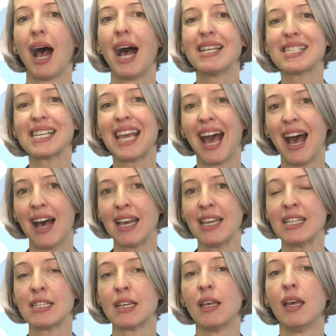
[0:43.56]
As a
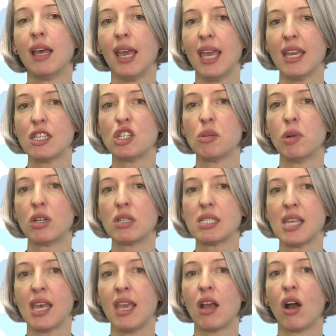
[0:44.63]
guide, H M R
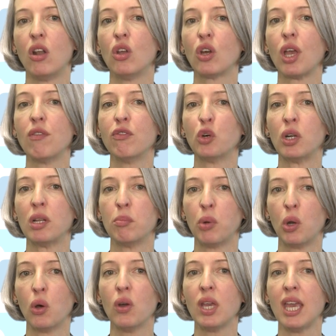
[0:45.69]
C are looking for an
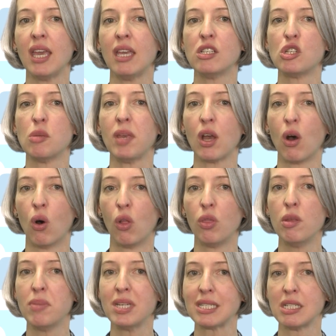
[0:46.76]
employee to be on
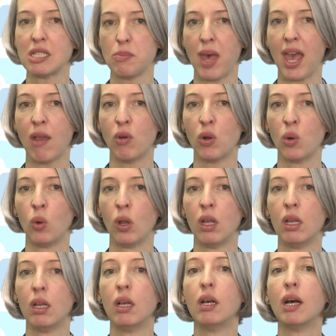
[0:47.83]
the business payroll
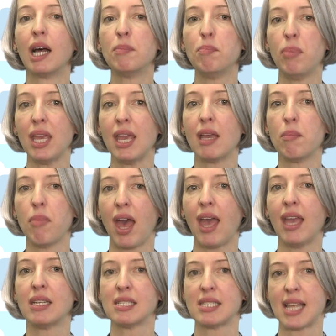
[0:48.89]
and being
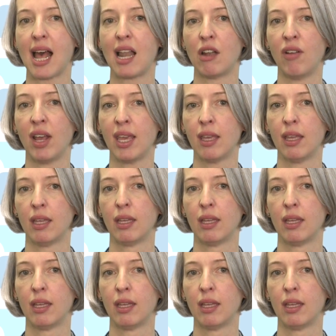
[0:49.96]
paid a salary.